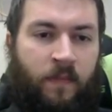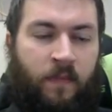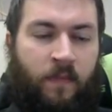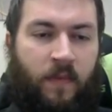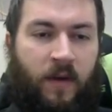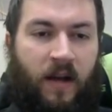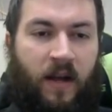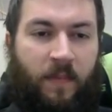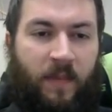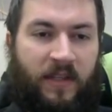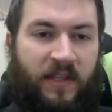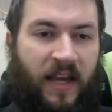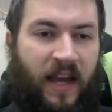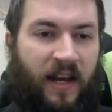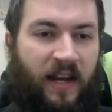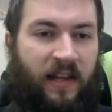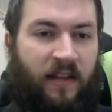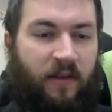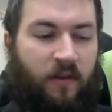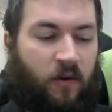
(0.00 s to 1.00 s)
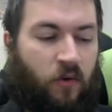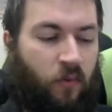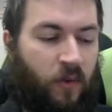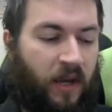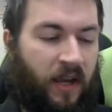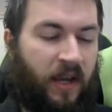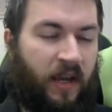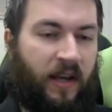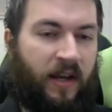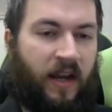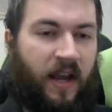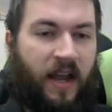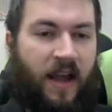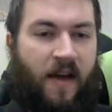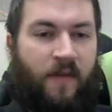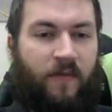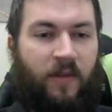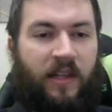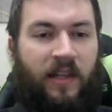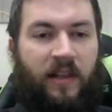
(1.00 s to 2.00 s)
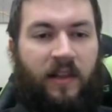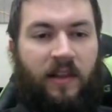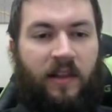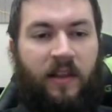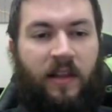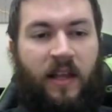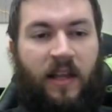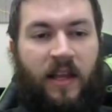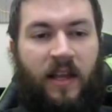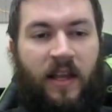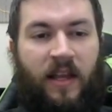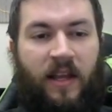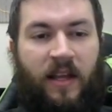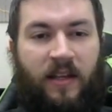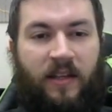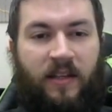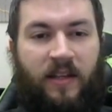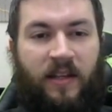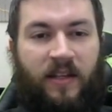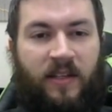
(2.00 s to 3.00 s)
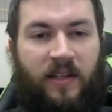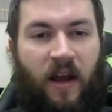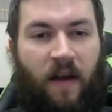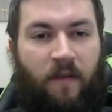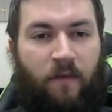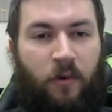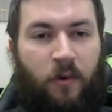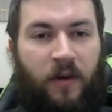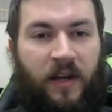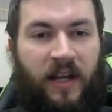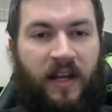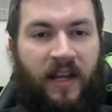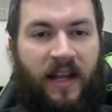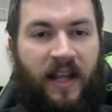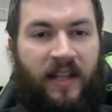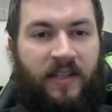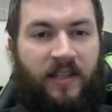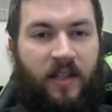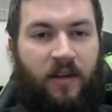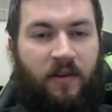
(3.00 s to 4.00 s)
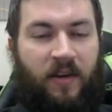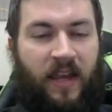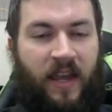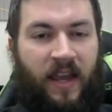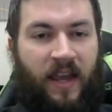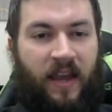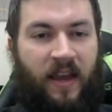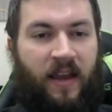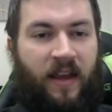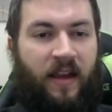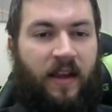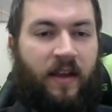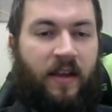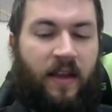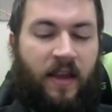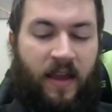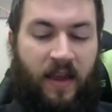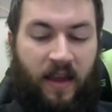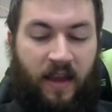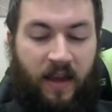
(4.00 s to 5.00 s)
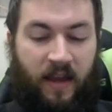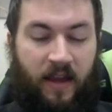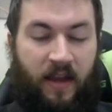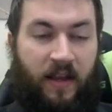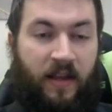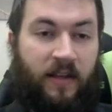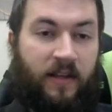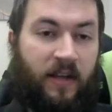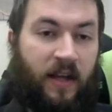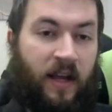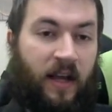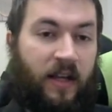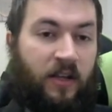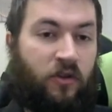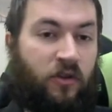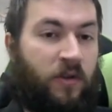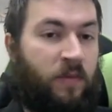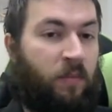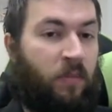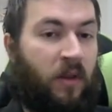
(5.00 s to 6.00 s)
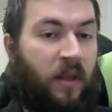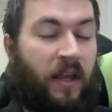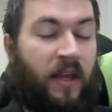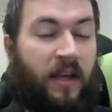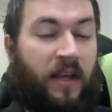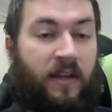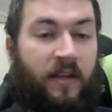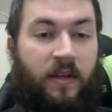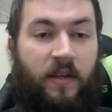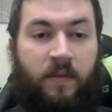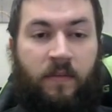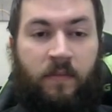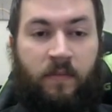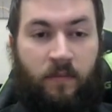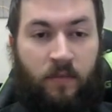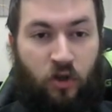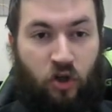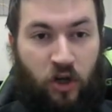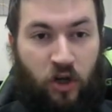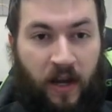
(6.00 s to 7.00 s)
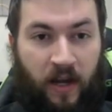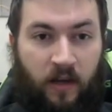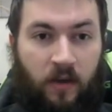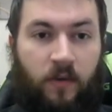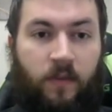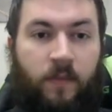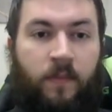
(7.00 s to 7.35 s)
I'm attacking their queen. I have a little discovery against their king, and I just played check.